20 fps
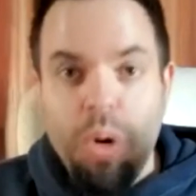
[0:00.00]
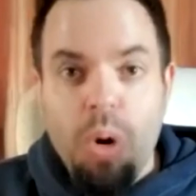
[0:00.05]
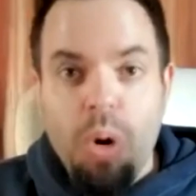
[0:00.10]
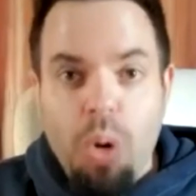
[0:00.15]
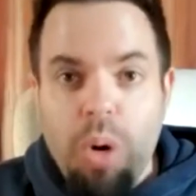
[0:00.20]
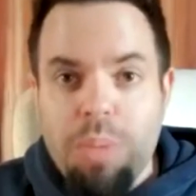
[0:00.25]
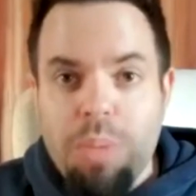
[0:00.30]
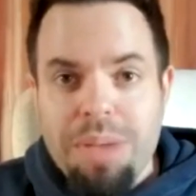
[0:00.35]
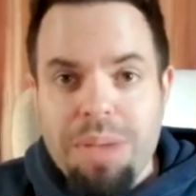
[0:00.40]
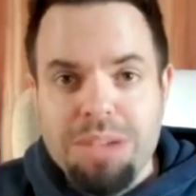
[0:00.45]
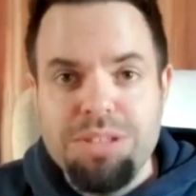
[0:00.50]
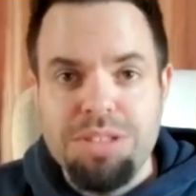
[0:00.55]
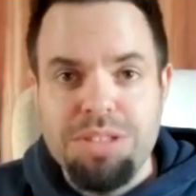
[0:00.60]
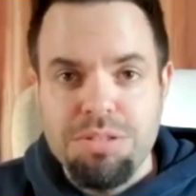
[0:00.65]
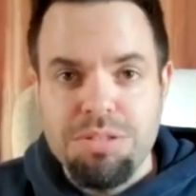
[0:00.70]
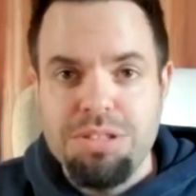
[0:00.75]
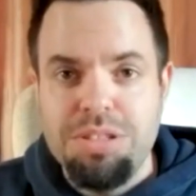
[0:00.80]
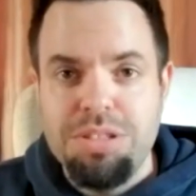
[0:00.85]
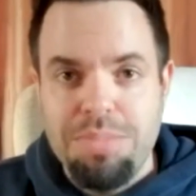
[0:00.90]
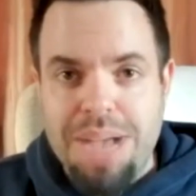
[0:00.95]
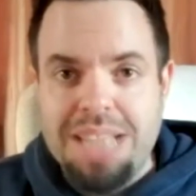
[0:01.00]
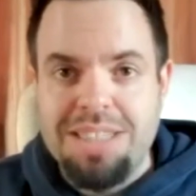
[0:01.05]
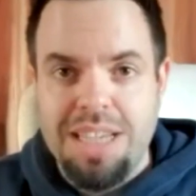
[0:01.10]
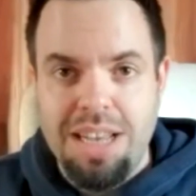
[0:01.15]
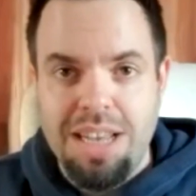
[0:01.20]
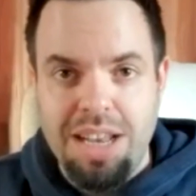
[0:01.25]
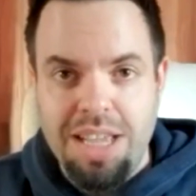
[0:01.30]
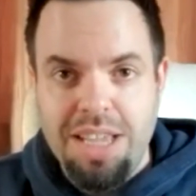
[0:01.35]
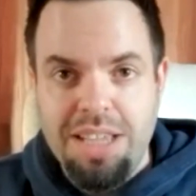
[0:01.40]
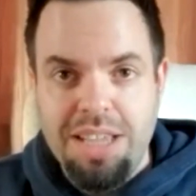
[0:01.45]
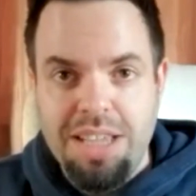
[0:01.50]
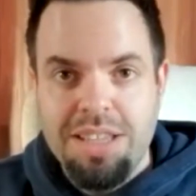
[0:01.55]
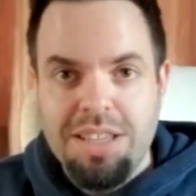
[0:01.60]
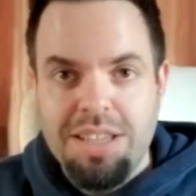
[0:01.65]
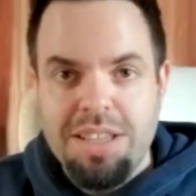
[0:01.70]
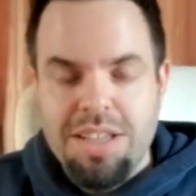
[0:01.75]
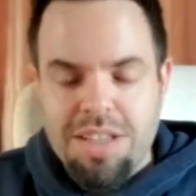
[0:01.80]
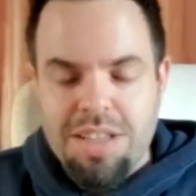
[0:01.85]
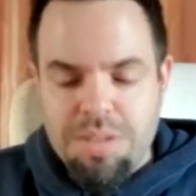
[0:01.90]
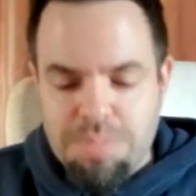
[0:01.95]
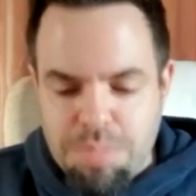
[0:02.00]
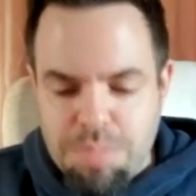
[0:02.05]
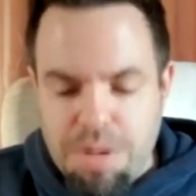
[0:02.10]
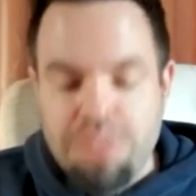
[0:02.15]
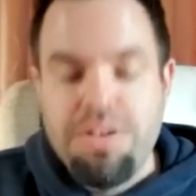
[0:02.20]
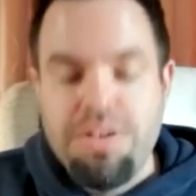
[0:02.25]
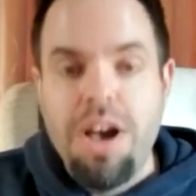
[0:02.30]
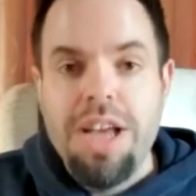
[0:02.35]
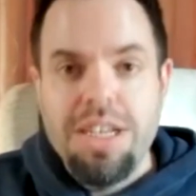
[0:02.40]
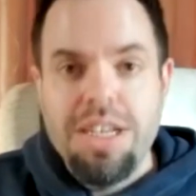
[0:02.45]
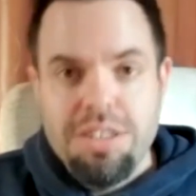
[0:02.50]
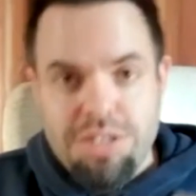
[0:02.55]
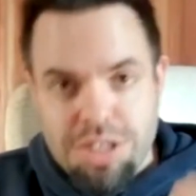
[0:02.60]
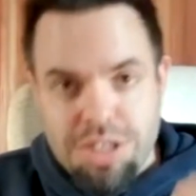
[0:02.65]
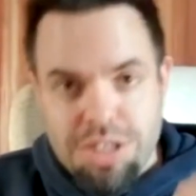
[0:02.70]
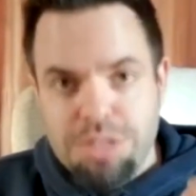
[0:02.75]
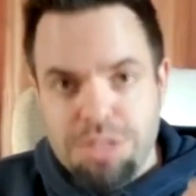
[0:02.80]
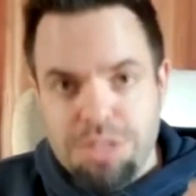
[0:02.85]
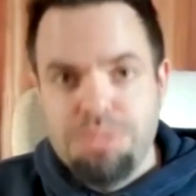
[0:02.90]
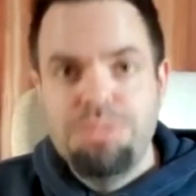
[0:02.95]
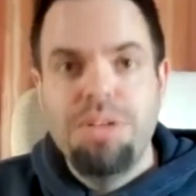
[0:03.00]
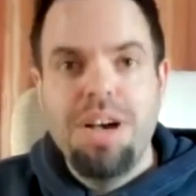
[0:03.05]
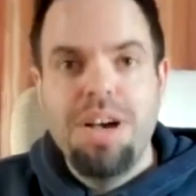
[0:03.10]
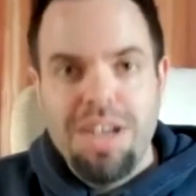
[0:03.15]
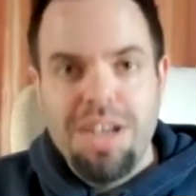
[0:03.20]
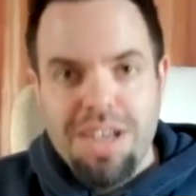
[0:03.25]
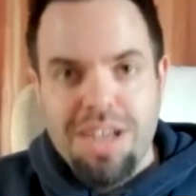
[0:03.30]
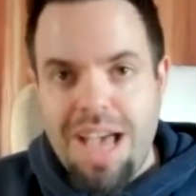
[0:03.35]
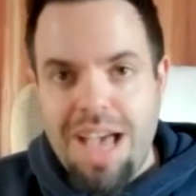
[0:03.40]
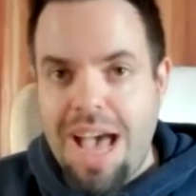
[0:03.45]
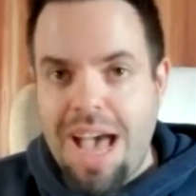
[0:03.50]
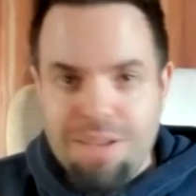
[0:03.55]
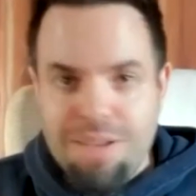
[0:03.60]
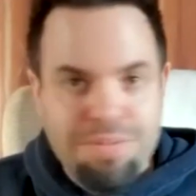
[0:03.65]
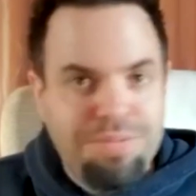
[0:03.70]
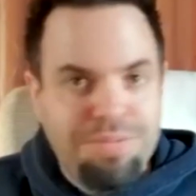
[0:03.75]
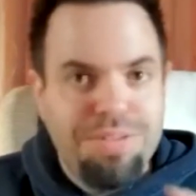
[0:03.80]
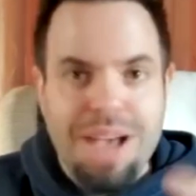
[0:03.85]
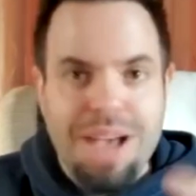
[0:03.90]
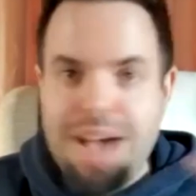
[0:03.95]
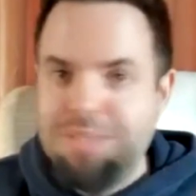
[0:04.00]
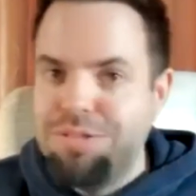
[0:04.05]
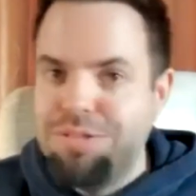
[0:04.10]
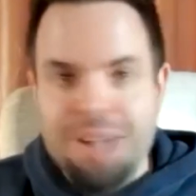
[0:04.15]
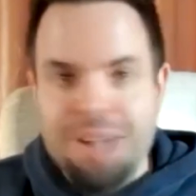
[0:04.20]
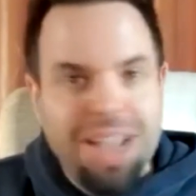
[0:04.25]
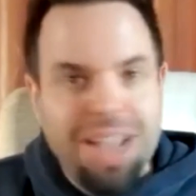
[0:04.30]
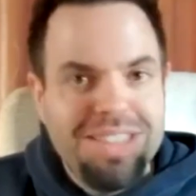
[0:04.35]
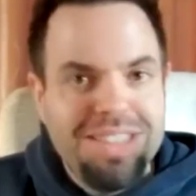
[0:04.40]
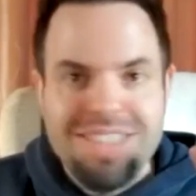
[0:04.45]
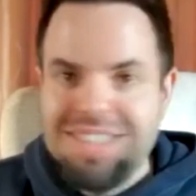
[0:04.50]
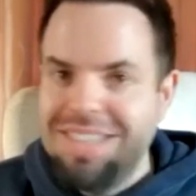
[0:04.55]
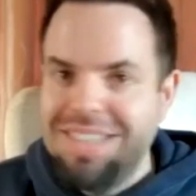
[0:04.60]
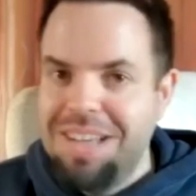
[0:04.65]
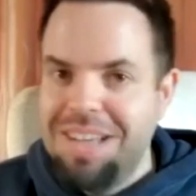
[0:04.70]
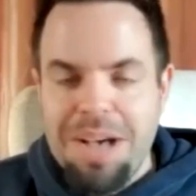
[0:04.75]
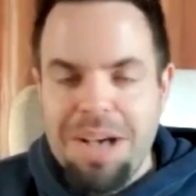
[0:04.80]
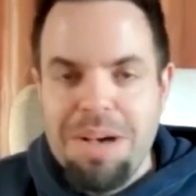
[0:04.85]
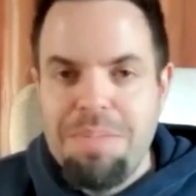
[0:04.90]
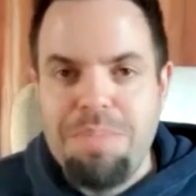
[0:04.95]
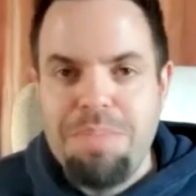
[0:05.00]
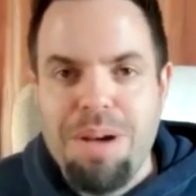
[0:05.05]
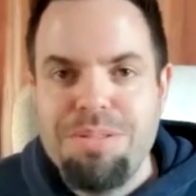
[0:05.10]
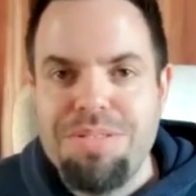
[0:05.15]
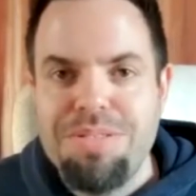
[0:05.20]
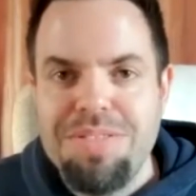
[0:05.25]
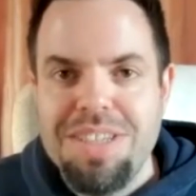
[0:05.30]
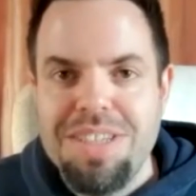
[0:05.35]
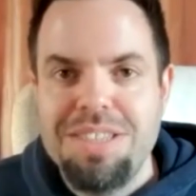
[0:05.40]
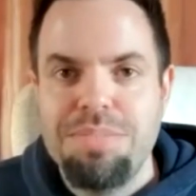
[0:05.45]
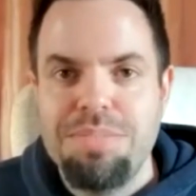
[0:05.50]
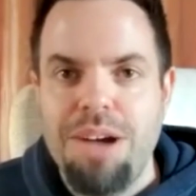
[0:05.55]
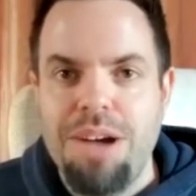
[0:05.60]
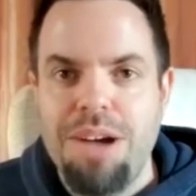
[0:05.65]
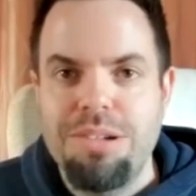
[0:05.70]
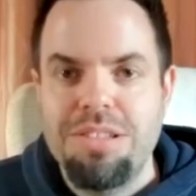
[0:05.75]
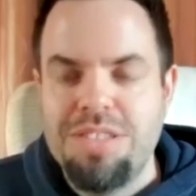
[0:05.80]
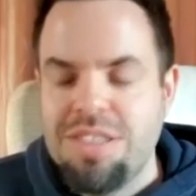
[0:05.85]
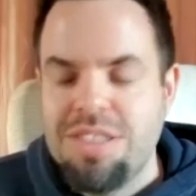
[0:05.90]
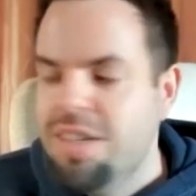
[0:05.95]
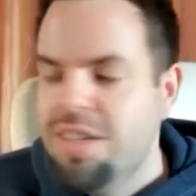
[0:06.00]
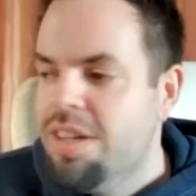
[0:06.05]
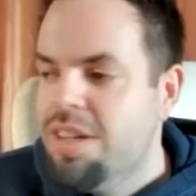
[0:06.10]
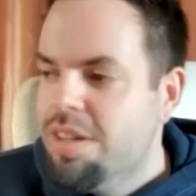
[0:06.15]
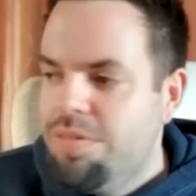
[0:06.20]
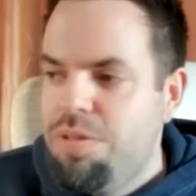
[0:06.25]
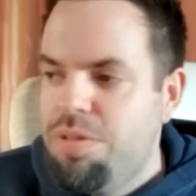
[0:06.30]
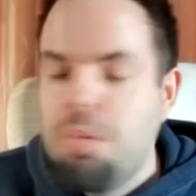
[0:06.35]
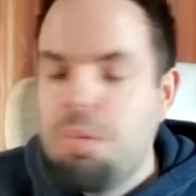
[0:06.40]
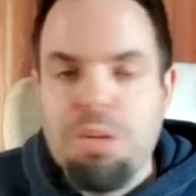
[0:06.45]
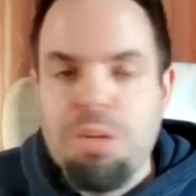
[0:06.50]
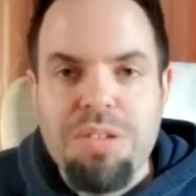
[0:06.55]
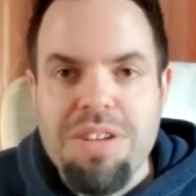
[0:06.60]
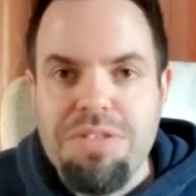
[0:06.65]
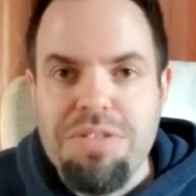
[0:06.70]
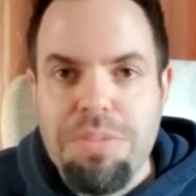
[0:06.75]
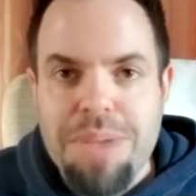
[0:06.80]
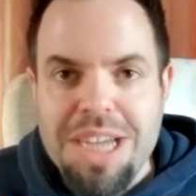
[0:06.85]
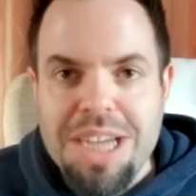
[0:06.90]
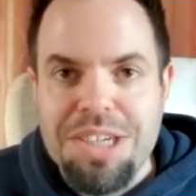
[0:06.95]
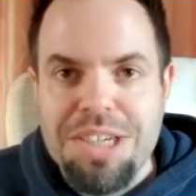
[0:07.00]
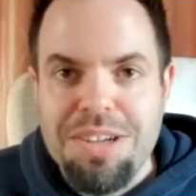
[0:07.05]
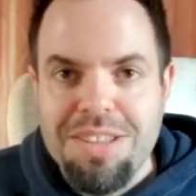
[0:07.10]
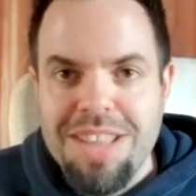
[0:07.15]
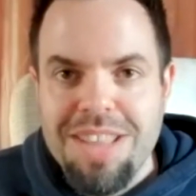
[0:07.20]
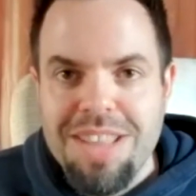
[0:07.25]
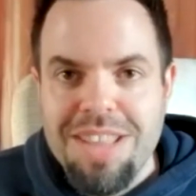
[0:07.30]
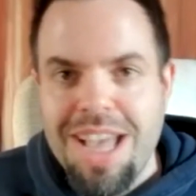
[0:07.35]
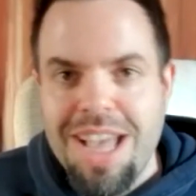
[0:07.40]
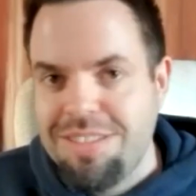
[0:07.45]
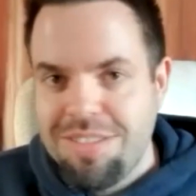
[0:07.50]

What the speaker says: almost automatically, provided you have trained both of these modes. For more information on that,